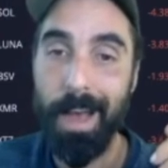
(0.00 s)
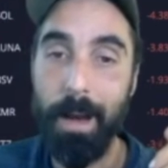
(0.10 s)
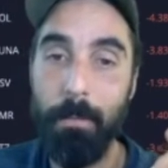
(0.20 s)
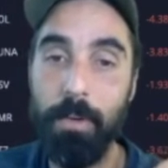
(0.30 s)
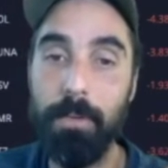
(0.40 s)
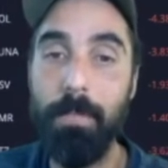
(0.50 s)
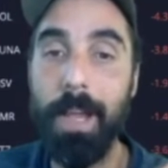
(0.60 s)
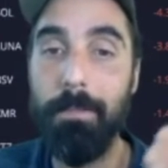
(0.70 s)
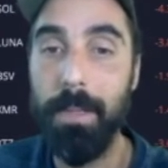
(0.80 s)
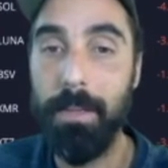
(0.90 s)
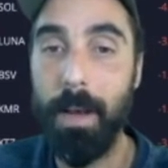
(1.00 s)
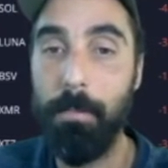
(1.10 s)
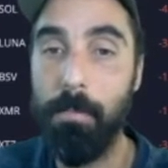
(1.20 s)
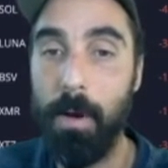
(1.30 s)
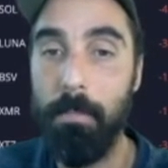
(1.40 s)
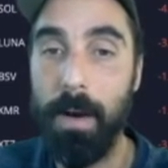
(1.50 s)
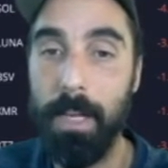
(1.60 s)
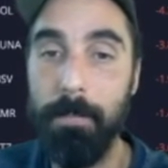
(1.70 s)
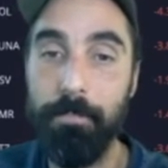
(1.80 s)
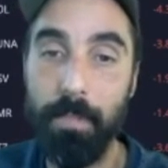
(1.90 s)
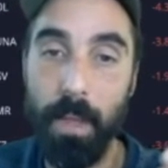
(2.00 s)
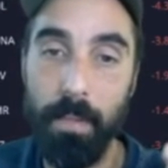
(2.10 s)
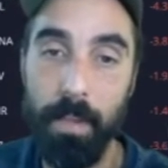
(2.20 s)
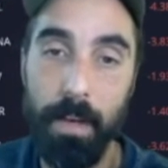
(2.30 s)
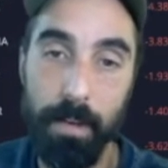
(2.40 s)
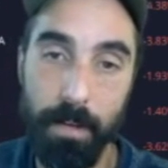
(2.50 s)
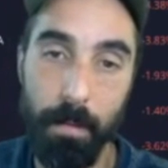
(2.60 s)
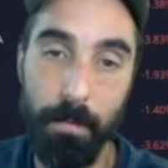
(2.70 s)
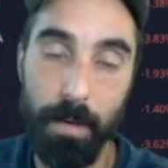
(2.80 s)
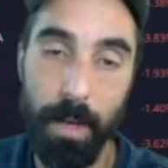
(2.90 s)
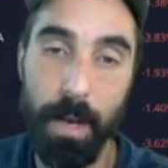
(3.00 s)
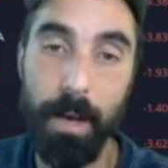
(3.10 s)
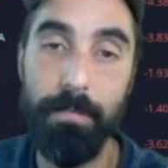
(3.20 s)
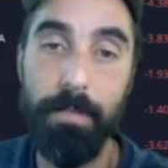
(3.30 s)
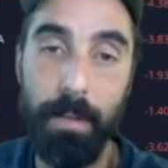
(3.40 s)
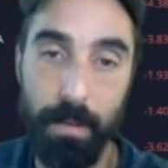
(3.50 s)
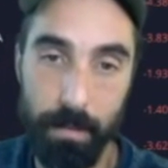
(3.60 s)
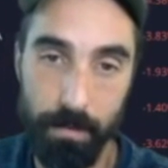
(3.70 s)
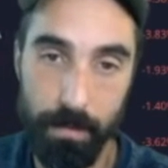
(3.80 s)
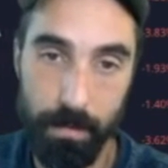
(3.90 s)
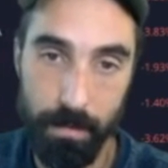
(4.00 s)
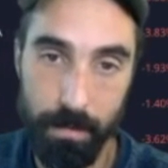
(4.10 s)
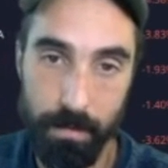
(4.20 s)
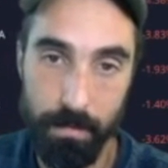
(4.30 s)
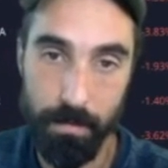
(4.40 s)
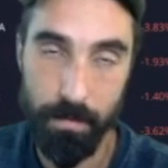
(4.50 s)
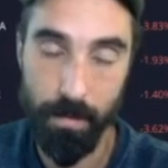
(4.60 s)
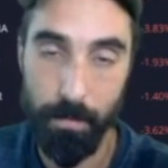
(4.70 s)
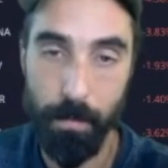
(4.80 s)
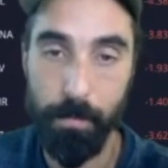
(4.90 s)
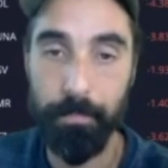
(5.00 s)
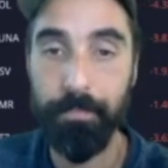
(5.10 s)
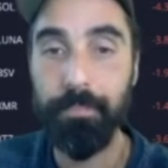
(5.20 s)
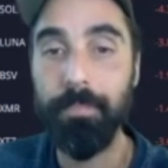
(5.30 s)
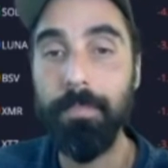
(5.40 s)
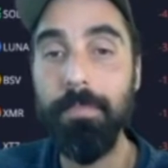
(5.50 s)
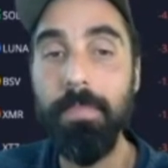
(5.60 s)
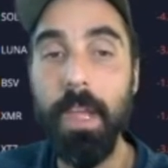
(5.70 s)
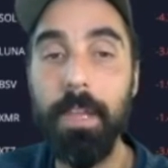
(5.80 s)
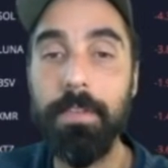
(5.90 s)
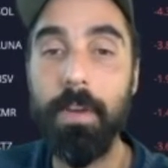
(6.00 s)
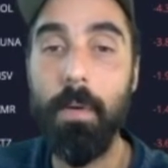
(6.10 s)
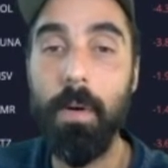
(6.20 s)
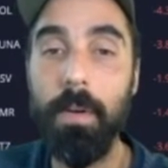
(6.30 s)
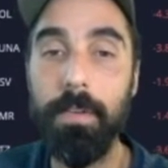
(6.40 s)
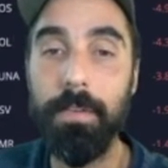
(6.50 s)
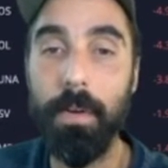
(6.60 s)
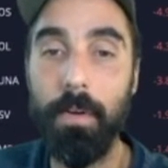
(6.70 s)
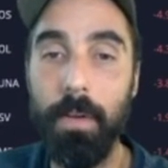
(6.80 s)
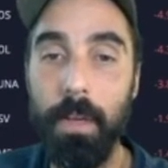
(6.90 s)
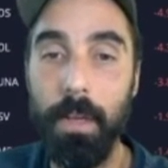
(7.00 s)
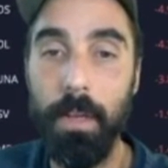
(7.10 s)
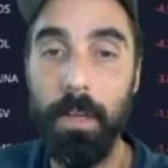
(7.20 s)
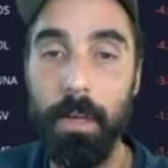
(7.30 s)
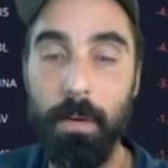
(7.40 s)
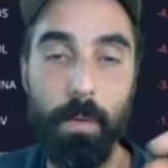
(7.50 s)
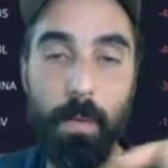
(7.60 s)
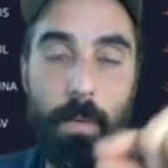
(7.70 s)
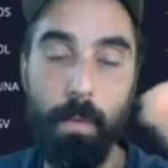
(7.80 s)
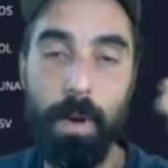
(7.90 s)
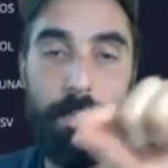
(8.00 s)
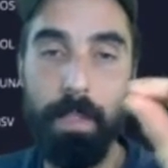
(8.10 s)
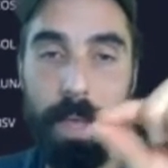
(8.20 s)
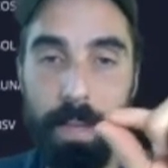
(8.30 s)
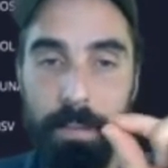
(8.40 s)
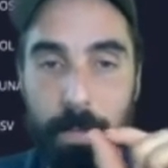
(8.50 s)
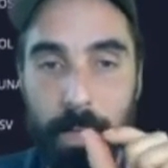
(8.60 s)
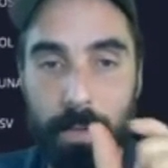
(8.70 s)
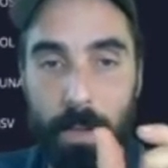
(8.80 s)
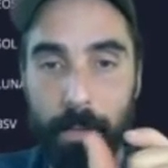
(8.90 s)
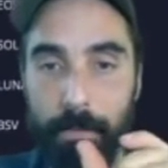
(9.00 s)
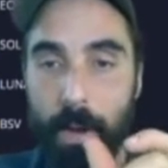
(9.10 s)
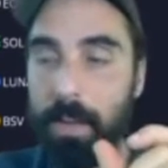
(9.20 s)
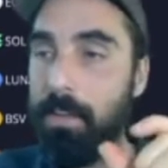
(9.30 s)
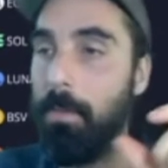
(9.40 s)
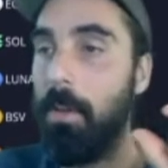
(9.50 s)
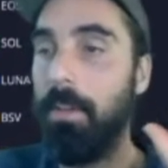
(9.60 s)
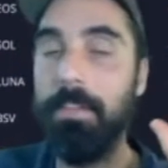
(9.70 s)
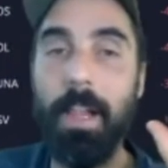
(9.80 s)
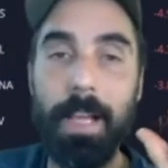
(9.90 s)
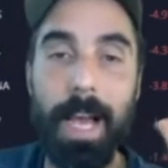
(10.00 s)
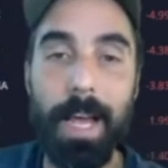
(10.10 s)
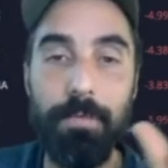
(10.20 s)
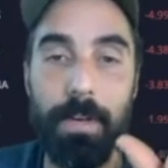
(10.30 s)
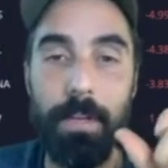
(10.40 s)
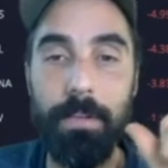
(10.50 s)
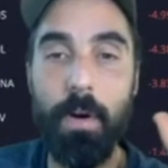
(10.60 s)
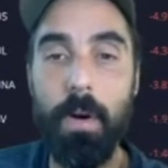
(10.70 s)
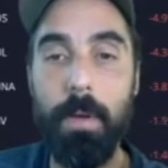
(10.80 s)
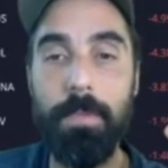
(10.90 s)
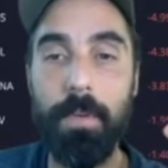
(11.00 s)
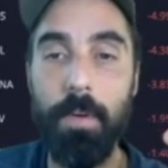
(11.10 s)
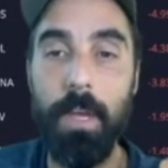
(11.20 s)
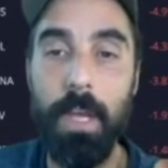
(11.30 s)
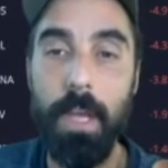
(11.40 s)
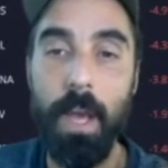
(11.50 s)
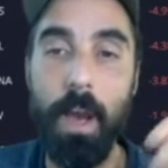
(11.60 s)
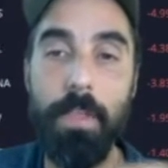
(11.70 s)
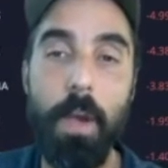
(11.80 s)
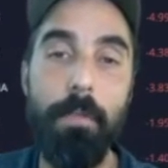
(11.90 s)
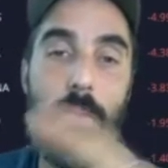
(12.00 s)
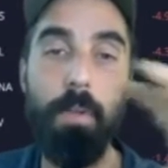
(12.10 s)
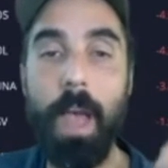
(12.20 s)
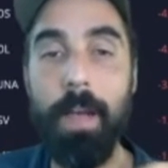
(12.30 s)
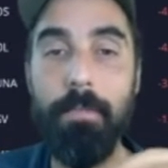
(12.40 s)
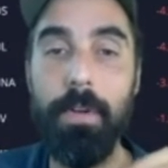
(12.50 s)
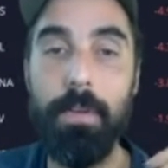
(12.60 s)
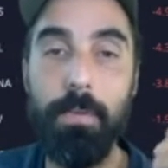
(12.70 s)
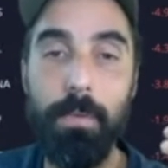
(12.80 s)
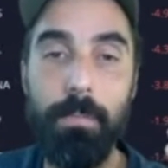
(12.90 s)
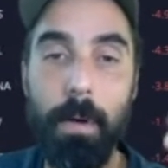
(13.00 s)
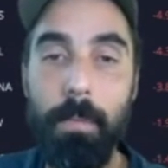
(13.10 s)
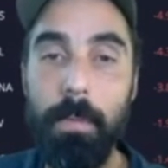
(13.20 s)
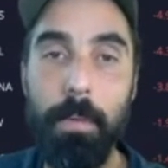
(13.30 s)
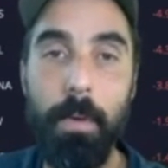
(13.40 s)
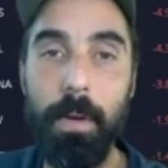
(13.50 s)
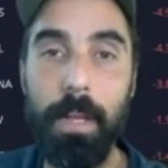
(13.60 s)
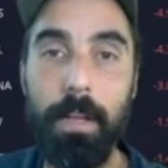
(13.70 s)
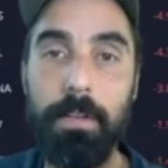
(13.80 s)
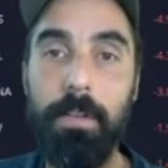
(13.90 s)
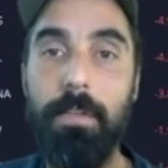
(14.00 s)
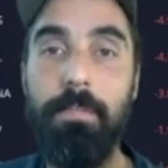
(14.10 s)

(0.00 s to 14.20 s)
which made me double my money, and then double and a half, and then triple, and so on. So, or whatever that is, but it's only a fraction. I'm only selling 100 at a time. So the overall average will probably work out to,